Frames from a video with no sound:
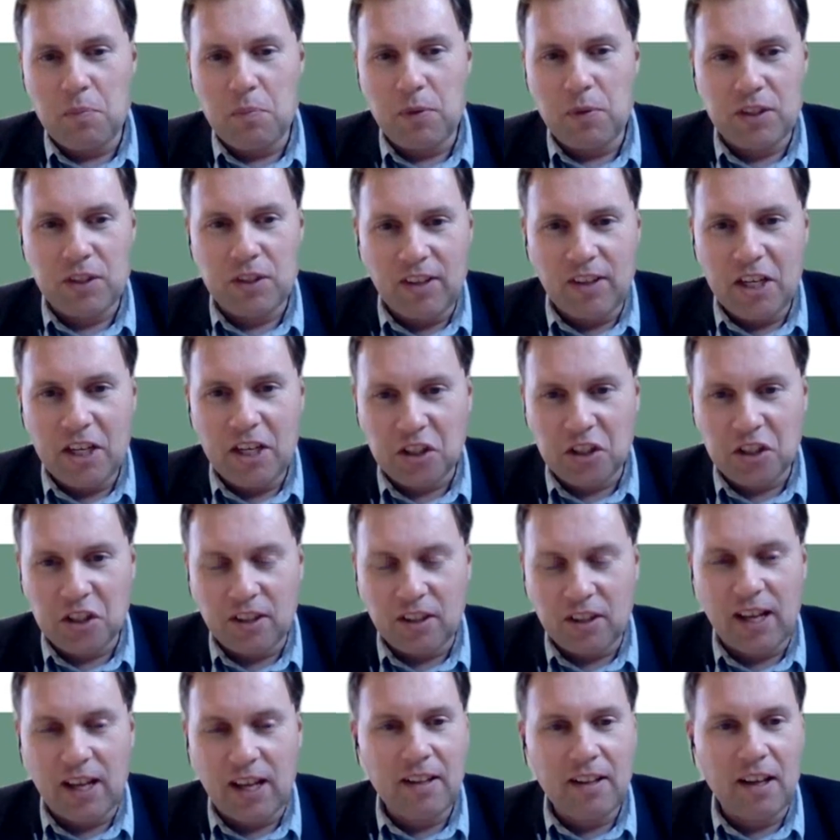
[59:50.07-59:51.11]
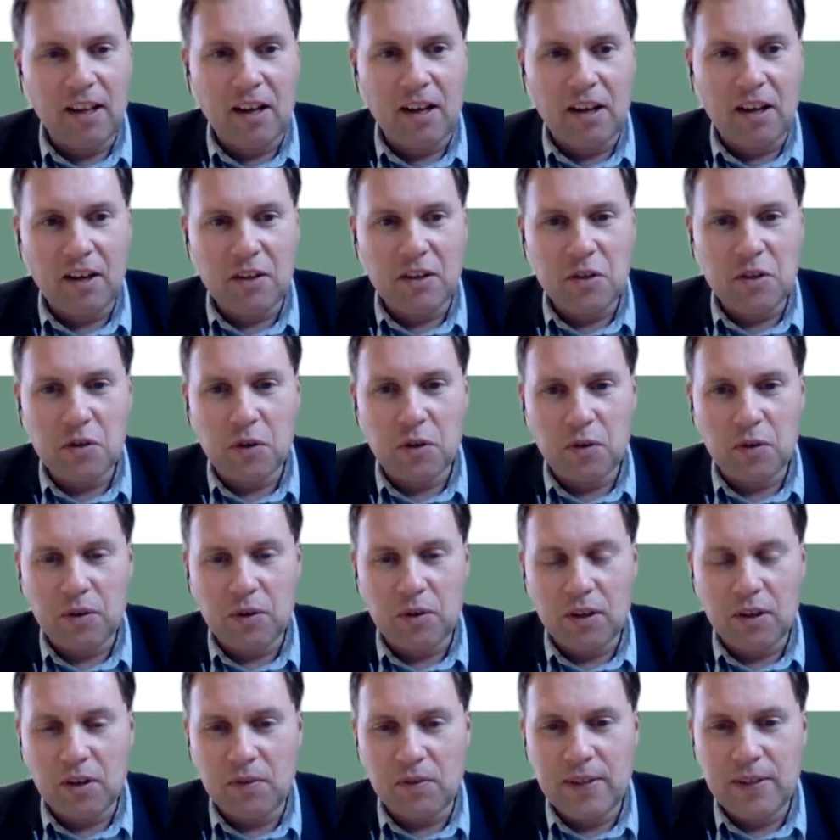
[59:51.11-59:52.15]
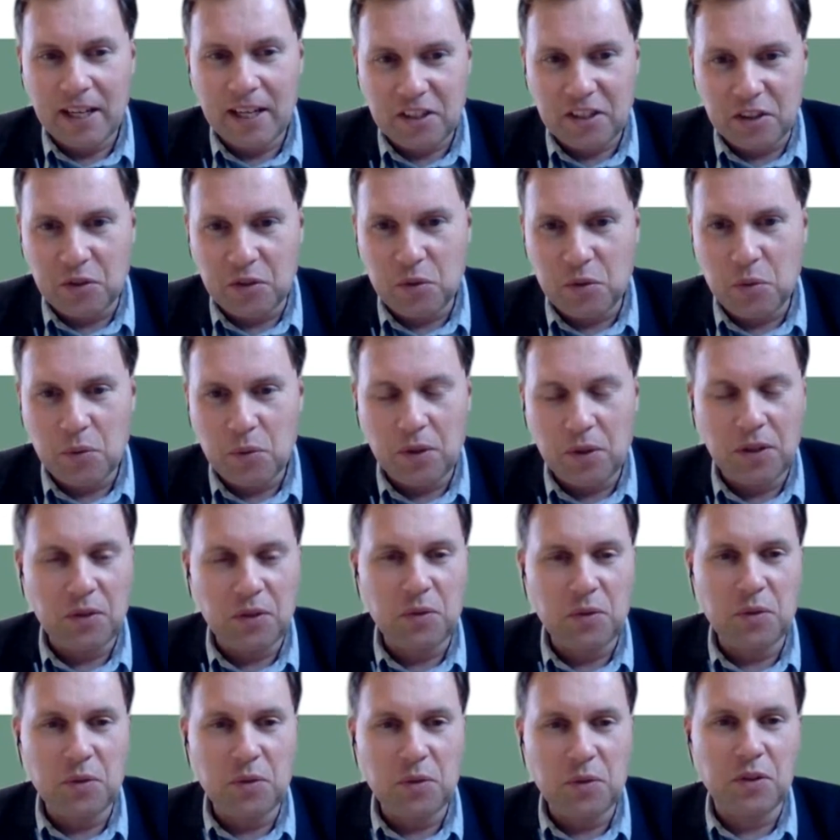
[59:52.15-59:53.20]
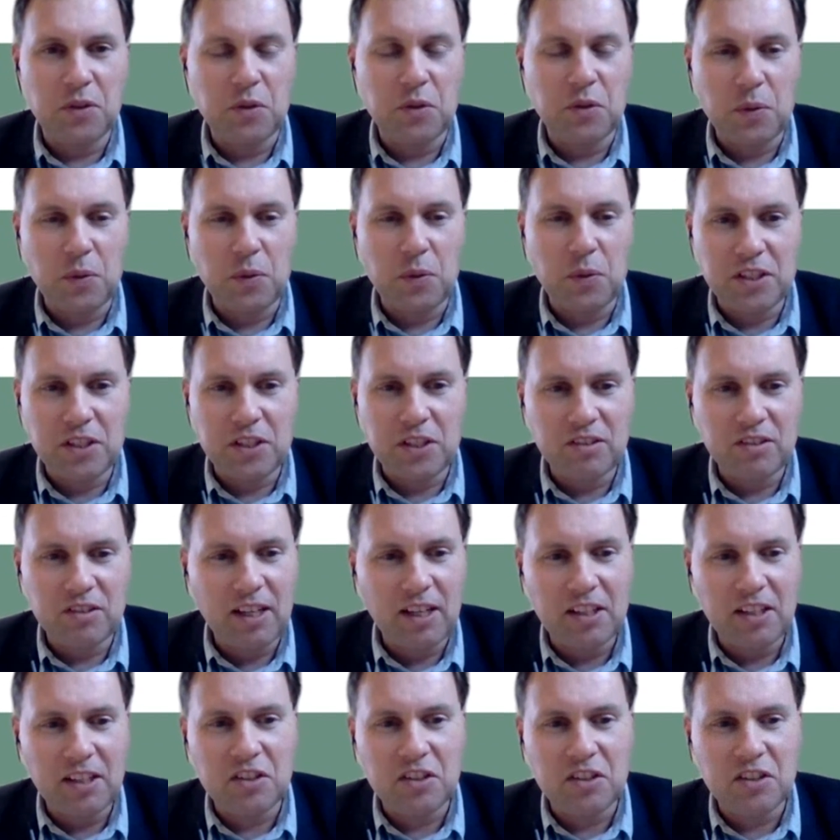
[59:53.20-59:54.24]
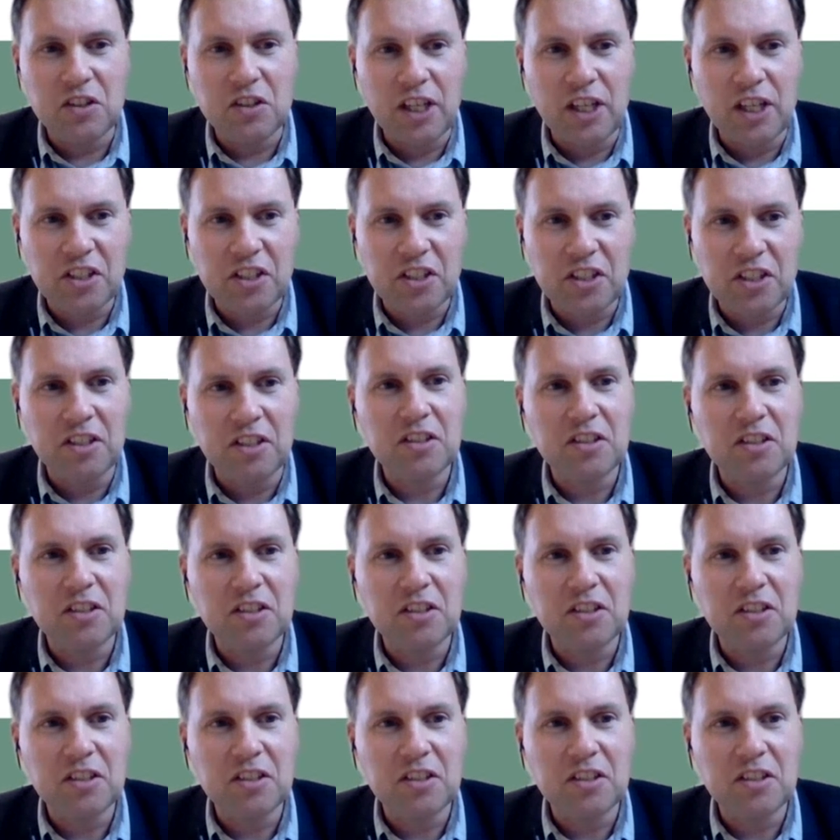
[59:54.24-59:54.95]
presentation and your reaction to the questions and the suggestions.